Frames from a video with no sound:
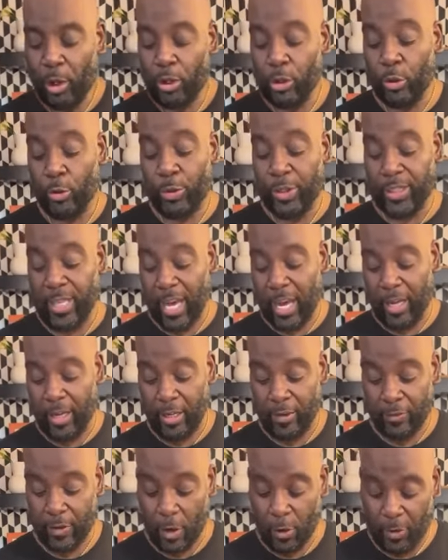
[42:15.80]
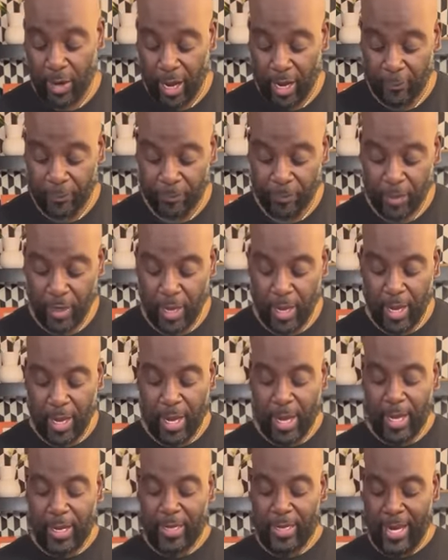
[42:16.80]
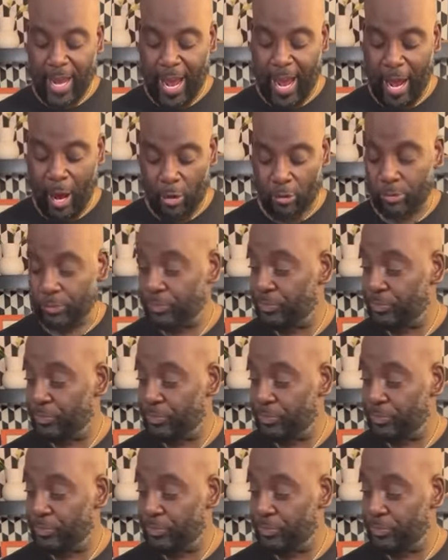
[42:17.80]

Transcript: to save. Okay, now